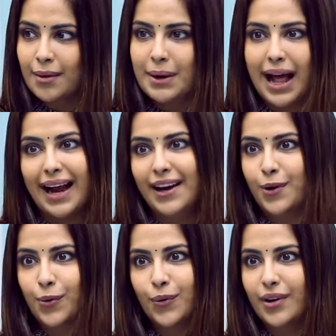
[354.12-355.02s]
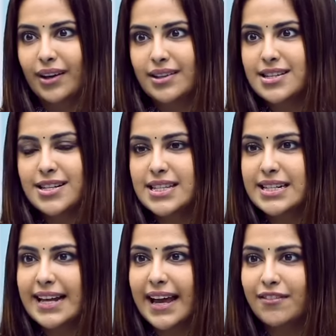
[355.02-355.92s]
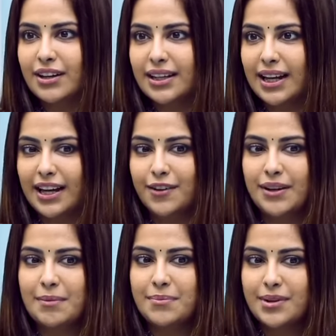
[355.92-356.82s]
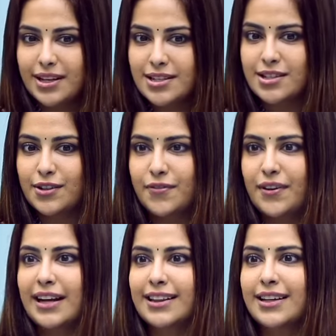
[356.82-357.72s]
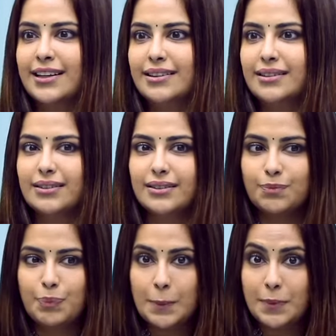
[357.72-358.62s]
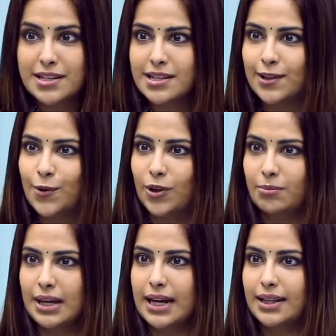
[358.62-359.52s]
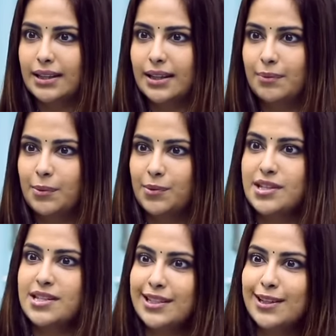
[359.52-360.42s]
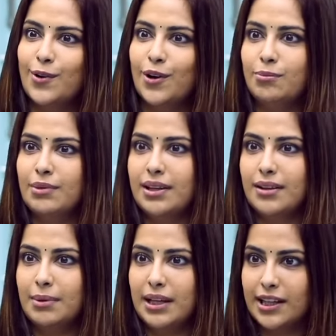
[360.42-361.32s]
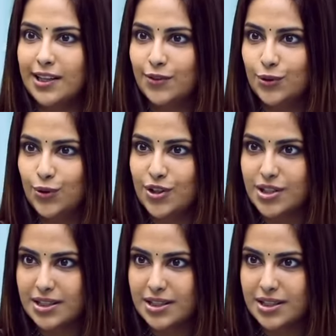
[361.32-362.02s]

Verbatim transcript: But I don't. Since day one, I have embraced the fact that people still call me Anandi. People still call me Balika Vadhu or